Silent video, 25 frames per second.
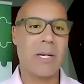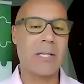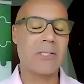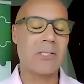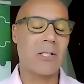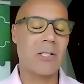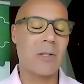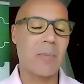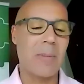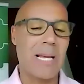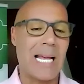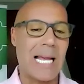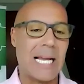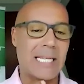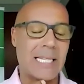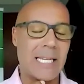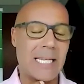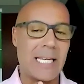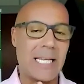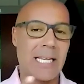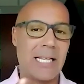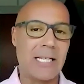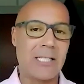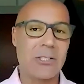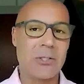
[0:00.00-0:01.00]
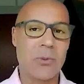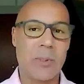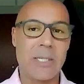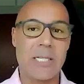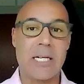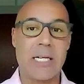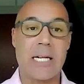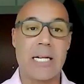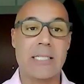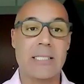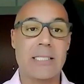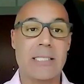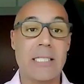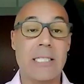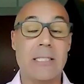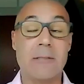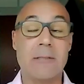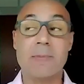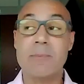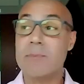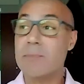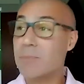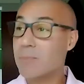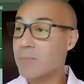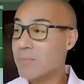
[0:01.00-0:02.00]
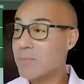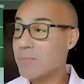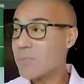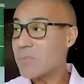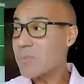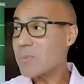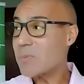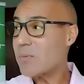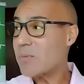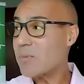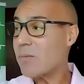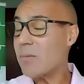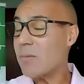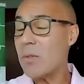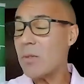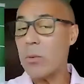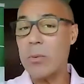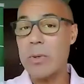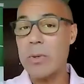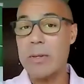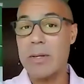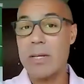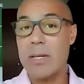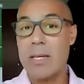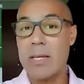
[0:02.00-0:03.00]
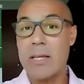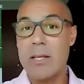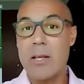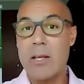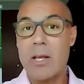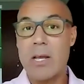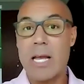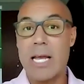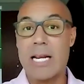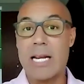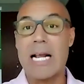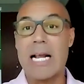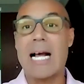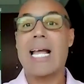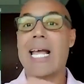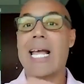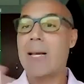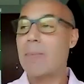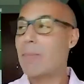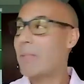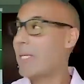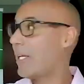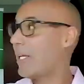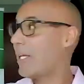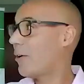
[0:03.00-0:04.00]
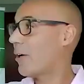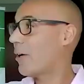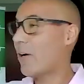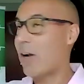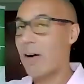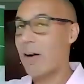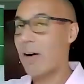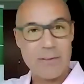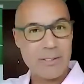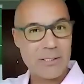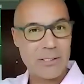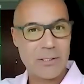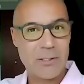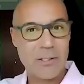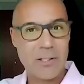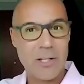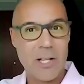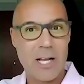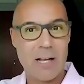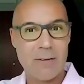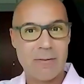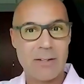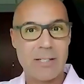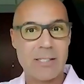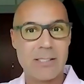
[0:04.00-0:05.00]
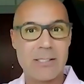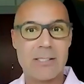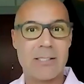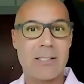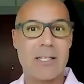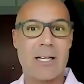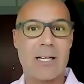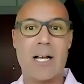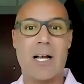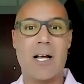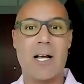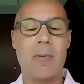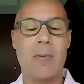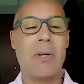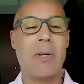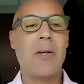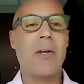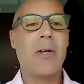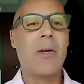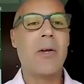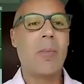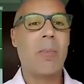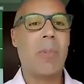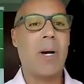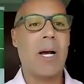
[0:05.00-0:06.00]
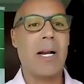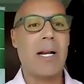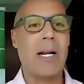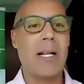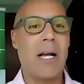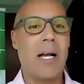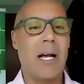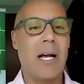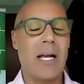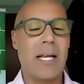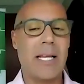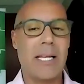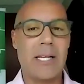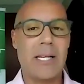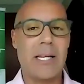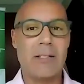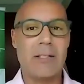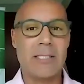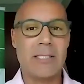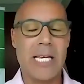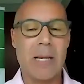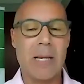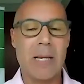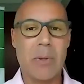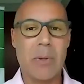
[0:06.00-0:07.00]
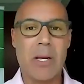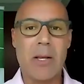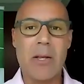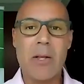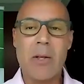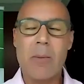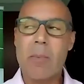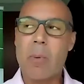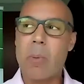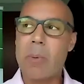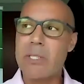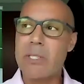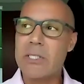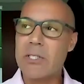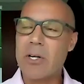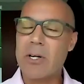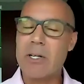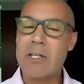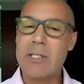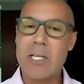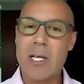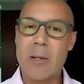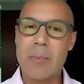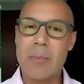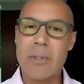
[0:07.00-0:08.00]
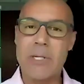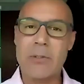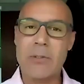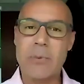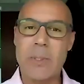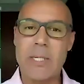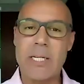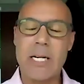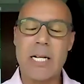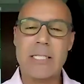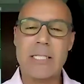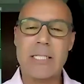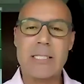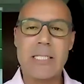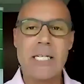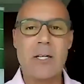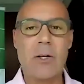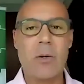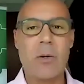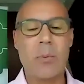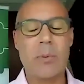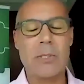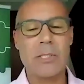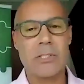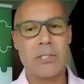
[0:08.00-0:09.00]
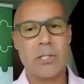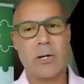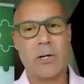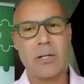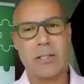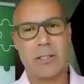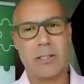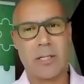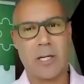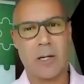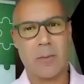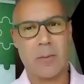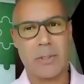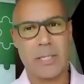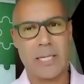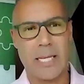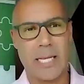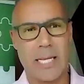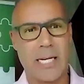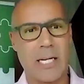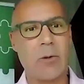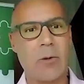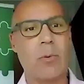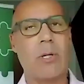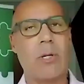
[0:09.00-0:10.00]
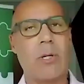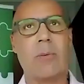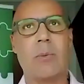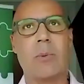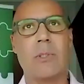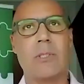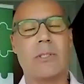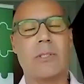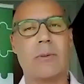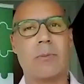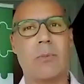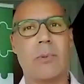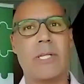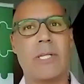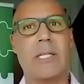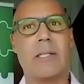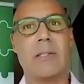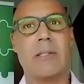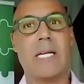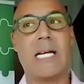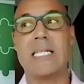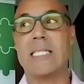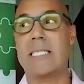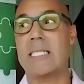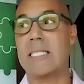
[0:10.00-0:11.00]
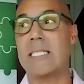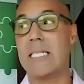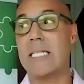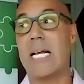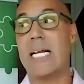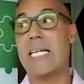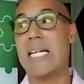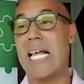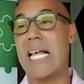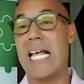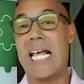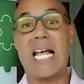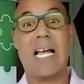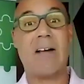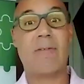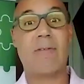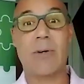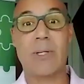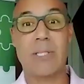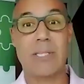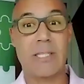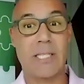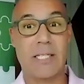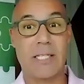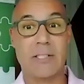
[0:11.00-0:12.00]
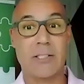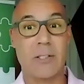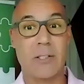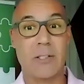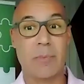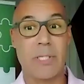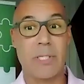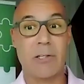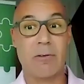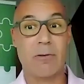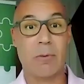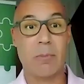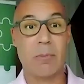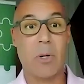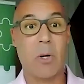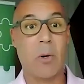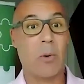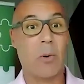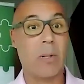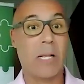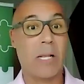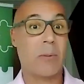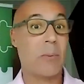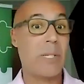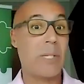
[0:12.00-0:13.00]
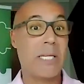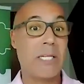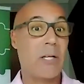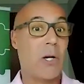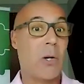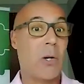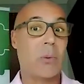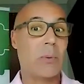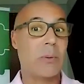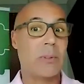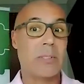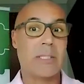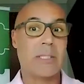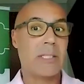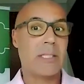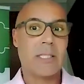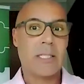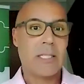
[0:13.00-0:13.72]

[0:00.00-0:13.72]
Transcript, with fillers: Puzzle back in 2019, we and I am here in our physical office. Um, but uh, here in Tampa. When we started the company in 2019, we started the company and it, it was, we had designed everything to be remote. Like we don't